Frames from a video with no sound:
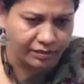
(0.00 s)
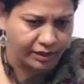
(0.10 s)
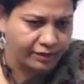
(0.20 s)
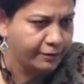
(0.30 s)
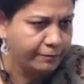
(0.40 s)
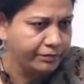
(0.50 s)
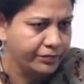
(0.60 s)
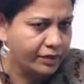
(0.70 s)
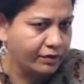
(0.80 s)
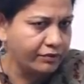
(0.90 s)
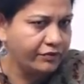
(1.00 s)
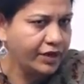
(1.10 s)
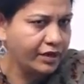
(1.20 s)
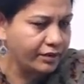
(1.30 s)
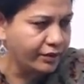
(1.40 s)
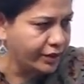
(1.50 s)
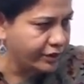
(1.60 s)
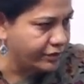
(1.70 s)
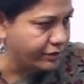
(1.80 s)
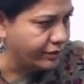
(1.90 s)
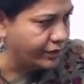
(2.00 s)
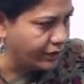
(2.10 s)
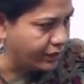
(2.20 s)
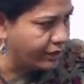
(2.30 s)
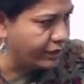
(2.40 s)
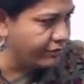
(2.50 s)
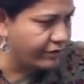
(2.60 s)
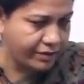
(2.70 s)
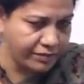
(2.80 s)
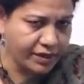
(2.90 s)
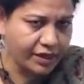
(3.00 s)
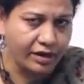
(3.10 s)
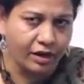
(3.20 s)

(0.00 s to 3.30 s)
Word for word: blah. Now we are going to learn from there